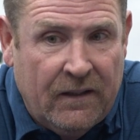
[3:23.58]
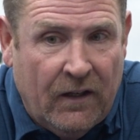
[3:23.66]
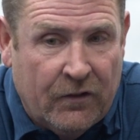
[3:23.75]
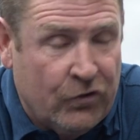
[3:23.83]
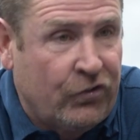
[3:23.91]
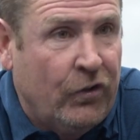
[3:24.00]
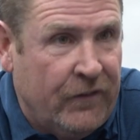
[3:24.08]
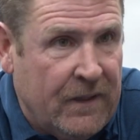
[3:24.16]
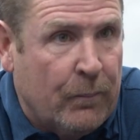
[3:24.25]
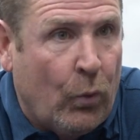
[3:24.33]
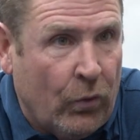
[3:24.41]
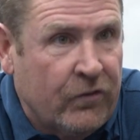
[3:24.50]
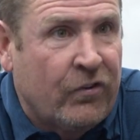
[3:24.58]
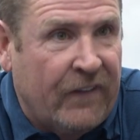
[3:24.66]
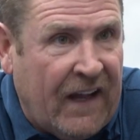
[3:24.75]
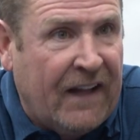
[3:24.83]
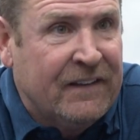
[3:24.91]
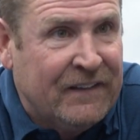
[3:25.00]
understood the importance of
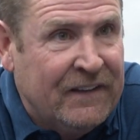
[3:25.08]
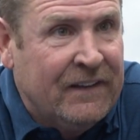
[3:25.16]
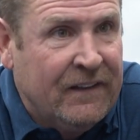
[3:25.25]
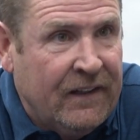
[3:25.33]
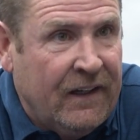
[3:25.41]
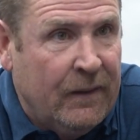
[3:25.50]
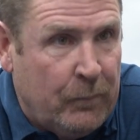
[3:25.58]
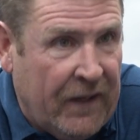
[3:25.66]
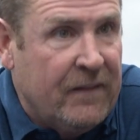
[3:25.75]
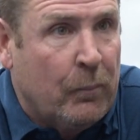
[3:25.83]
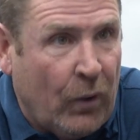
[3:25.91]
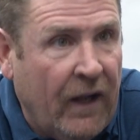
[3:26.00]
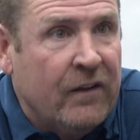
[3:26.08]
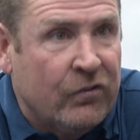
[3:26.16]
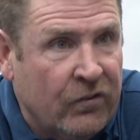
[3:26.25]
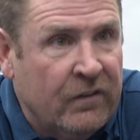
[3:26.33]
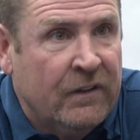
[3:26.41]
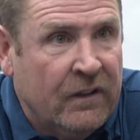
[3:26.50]
that and paid the
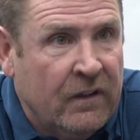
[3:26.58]
price.